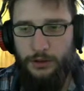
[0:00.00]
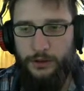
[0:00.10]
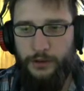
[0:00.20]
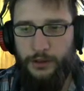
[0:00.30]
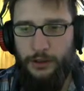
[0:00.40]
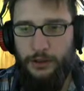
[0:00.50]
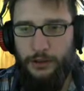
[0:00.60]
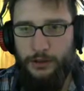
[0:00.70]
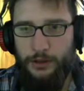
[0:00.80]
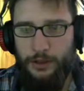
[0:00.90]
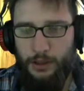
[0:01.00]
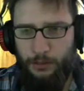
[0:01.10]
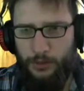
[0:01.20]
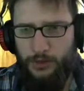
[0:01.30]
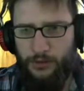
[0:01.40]
That can
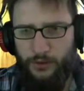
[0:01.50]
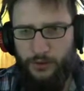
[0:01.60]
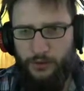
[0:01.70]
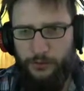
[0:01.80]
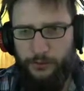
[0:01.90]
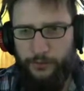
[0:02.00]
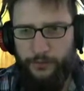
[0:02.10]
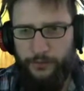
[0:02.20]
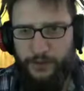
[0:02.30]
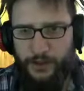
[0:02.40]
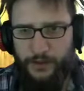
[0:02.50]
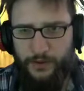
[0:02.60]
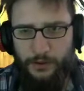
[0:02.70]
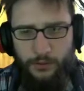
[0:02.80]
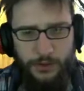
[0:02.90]
be used to fix
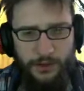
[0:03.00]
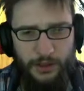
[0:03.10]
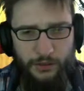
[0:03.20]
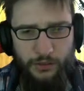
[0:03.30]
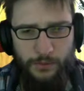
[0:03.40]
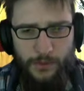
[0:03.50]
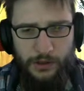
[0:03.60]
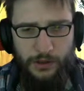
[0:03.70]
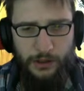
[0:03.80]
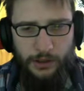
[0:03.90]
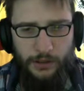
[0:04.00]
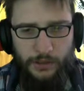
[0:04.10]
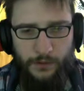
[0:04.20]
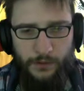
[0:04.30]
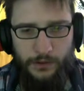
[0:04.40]
our equipment, I
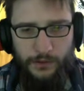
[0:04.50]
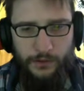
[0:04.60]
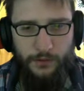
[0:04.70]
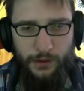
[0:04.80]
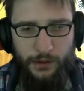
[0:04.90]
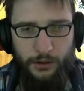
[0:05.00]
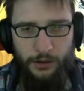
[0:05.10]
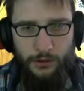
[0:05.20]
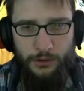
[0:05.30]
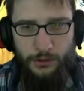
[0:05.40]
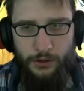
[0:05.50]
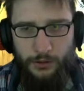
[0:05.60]
guess. Let's try. Oh